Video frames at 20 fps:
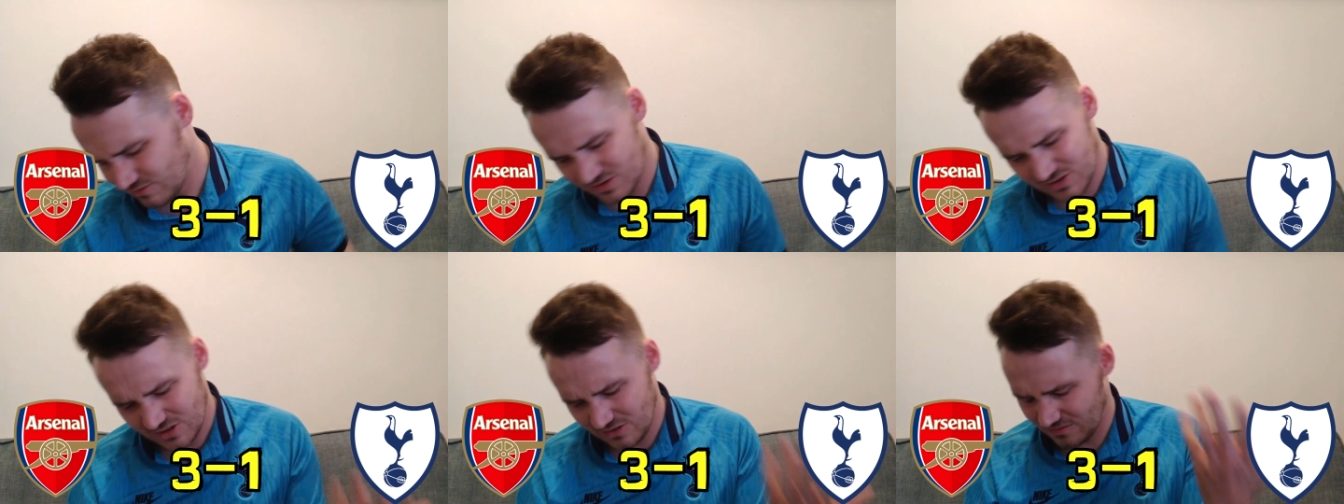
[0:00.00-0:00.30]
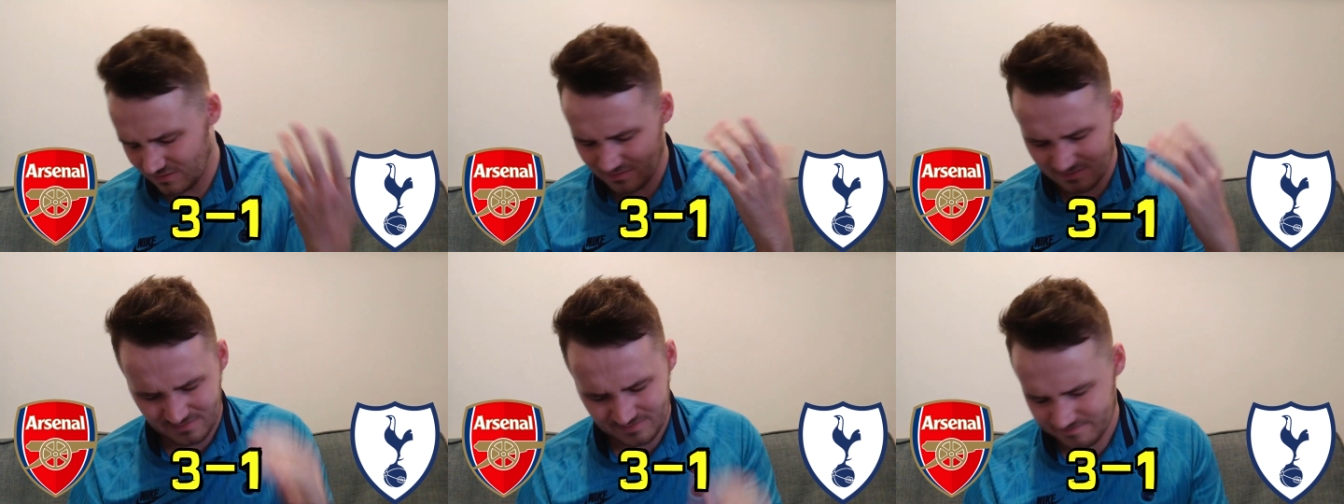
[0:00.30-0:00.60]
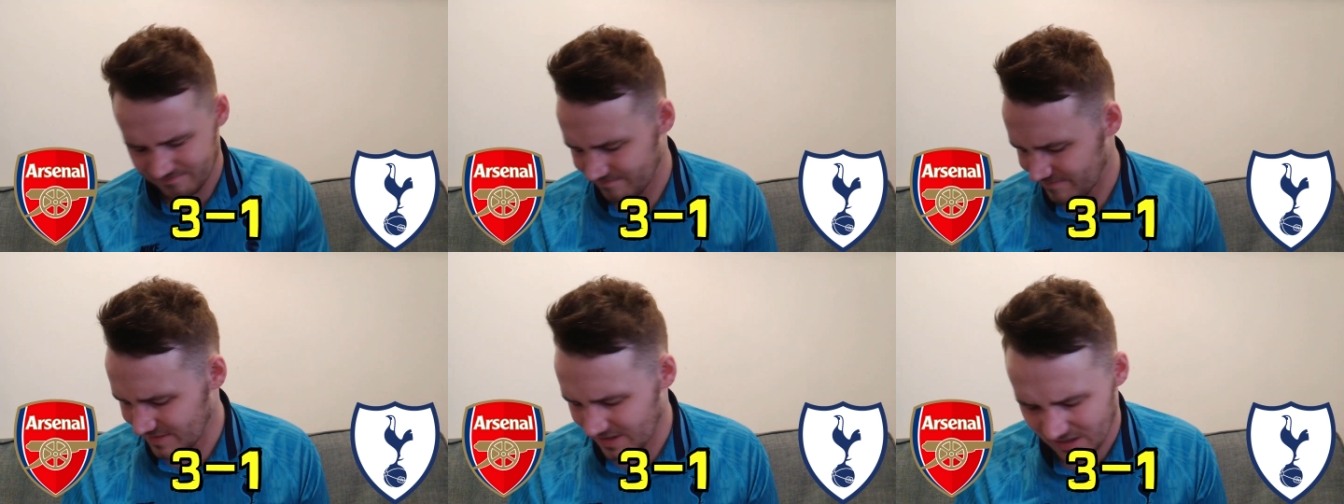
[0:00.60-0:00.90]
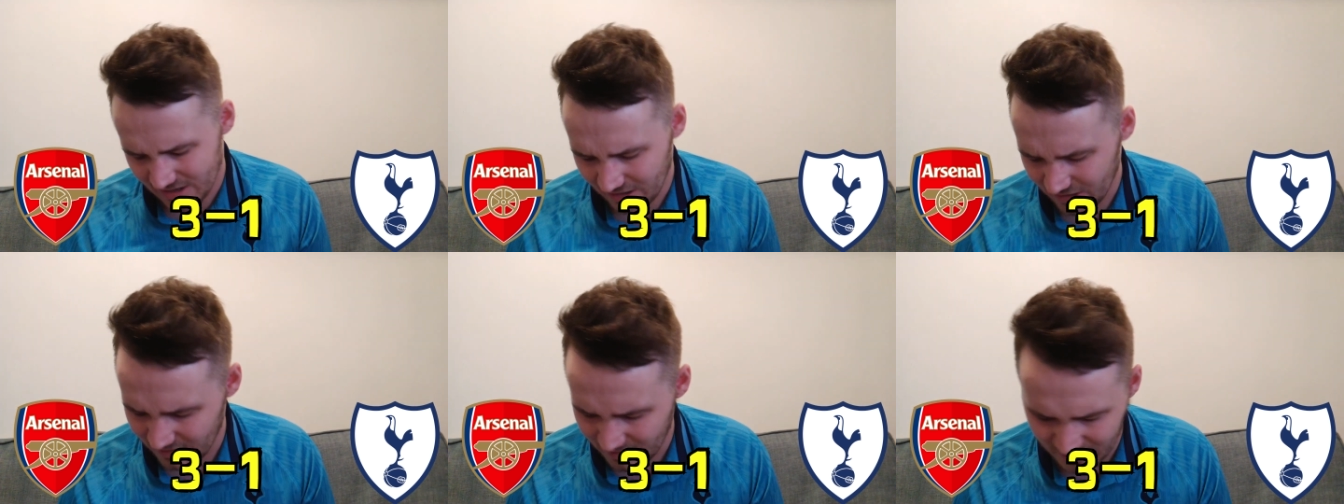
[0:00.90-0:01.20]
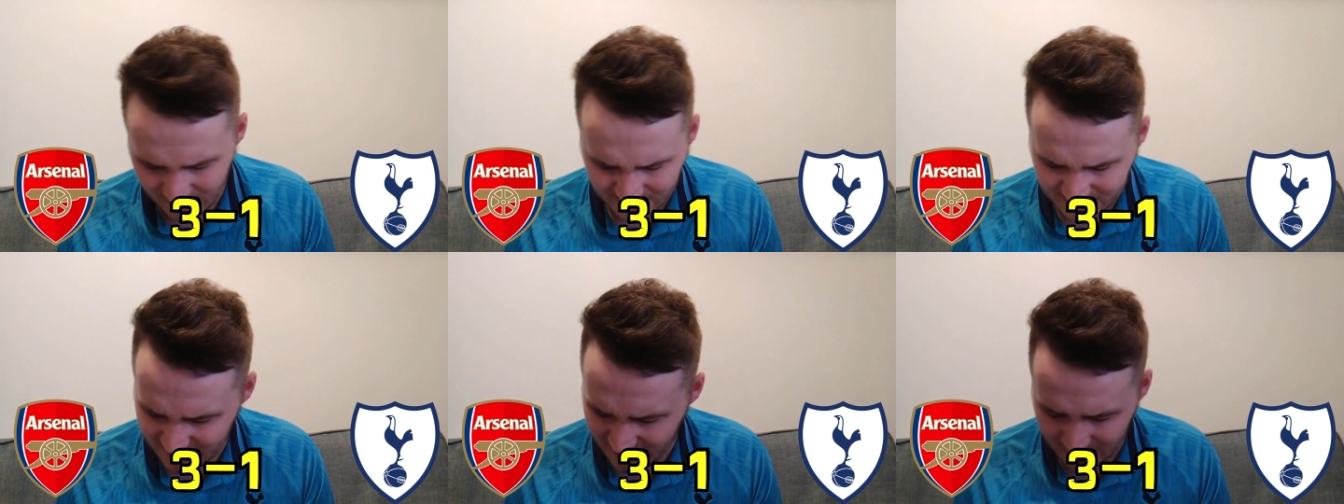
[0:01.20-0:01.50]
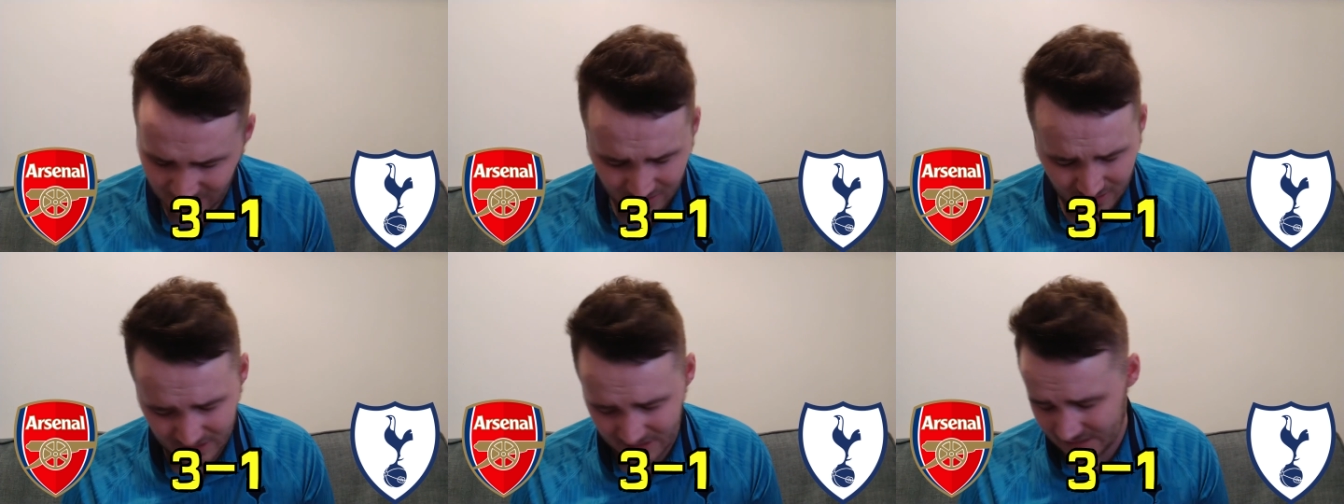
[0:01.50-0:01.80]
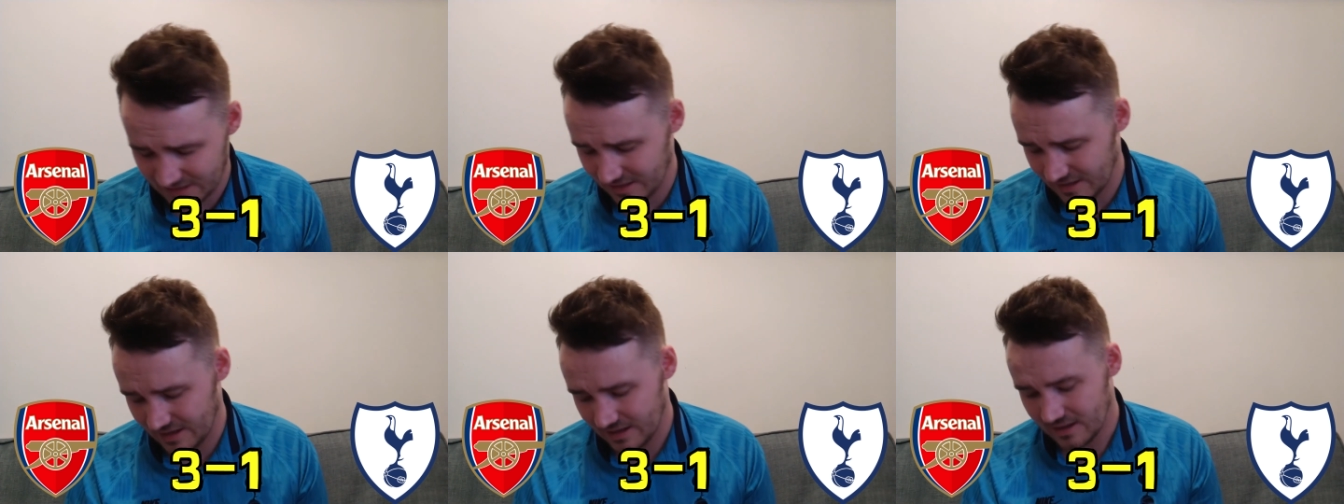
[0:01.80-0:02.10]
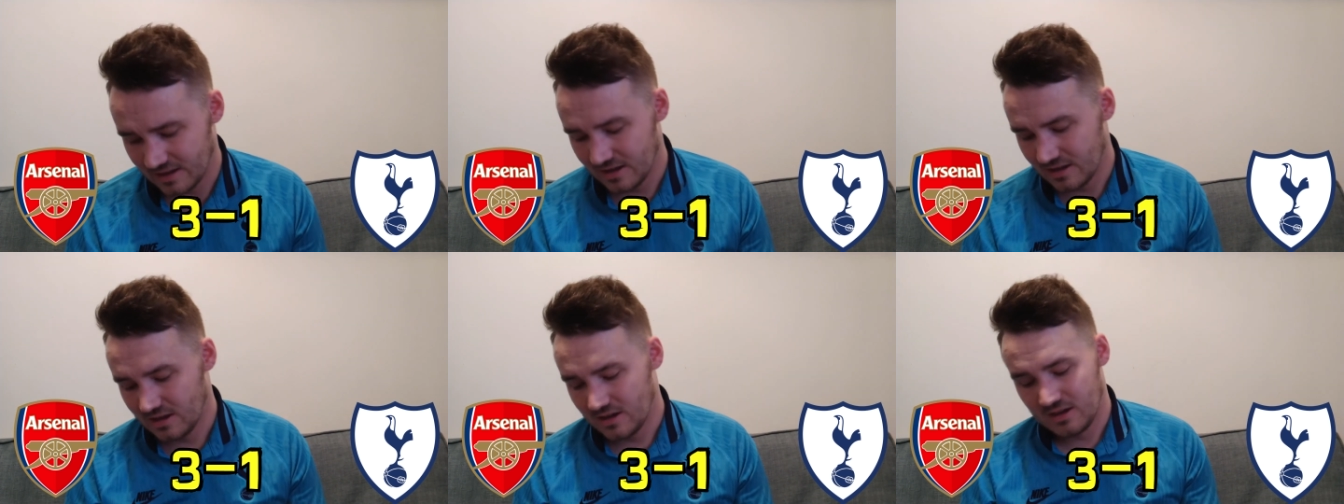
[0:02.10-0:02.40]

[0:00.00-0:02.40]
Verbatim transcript: wasn't I don't know. I didn't like it.